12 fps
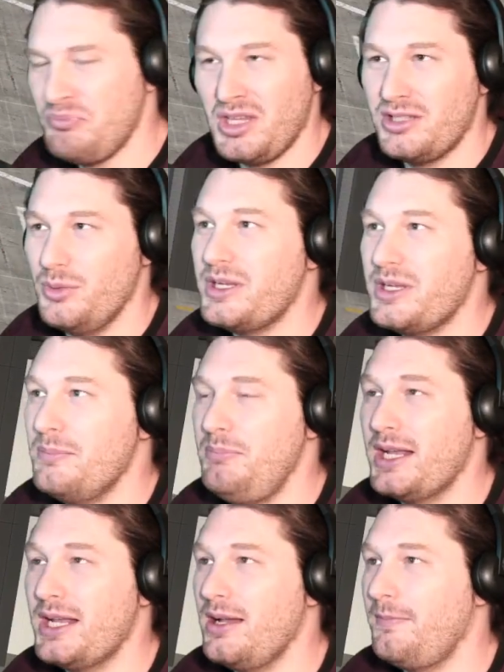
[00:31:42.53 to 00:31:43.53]
so we can
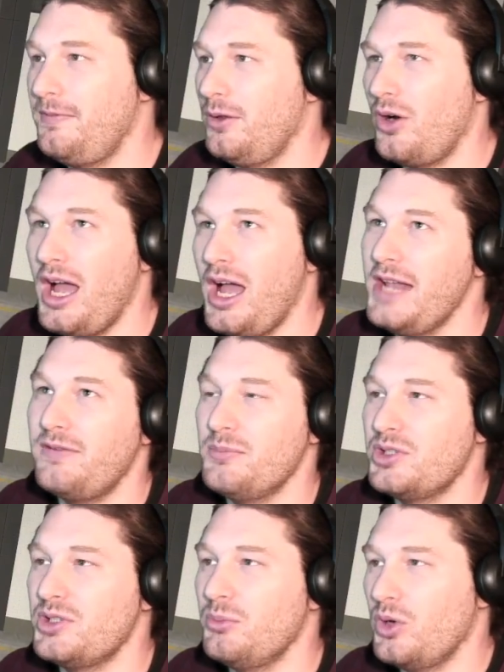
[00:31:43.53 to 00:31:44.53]
pick up fluoride from
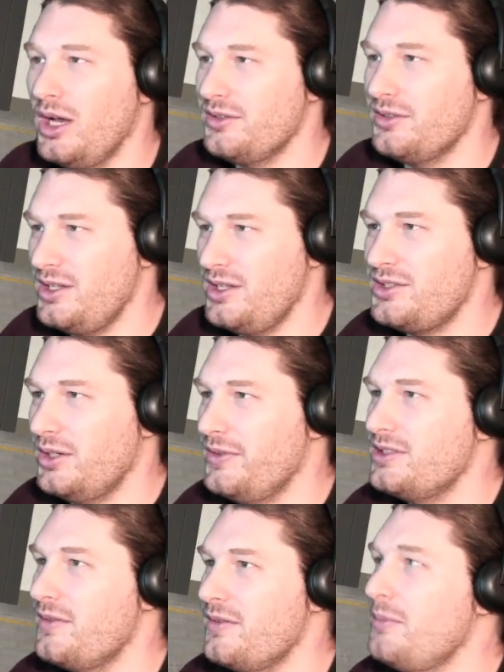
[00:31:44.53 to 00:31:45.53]
somewhere else on the
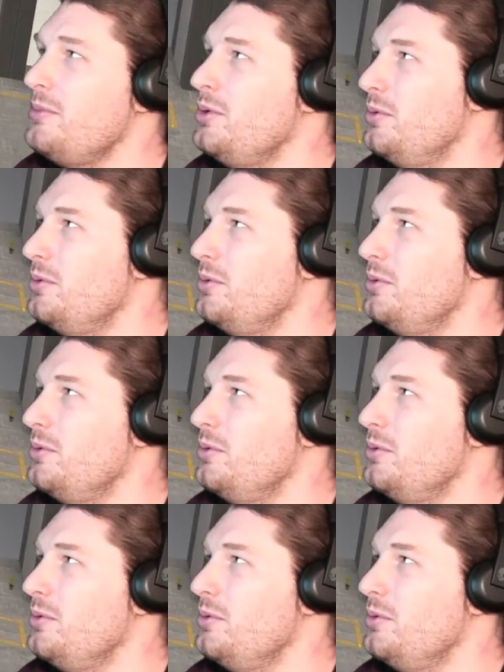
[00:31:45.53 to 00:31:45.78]
surface of the moon,